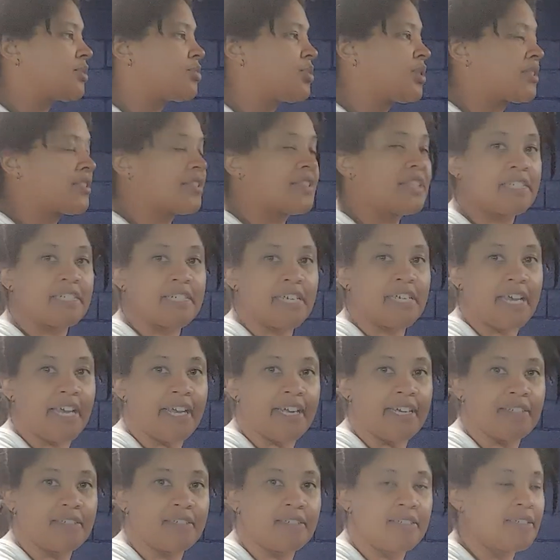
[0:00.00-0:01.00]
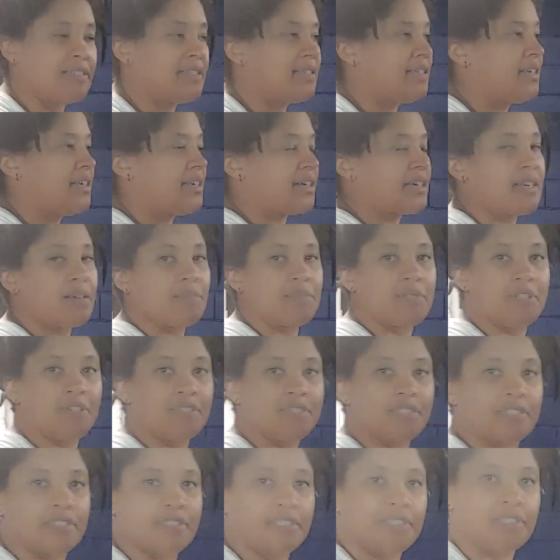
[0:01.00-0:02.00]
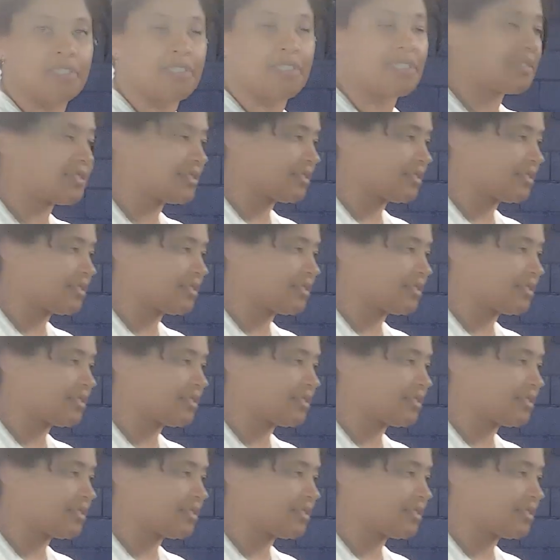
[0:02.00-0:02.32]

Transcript: with this hand, here, come closer so you're in the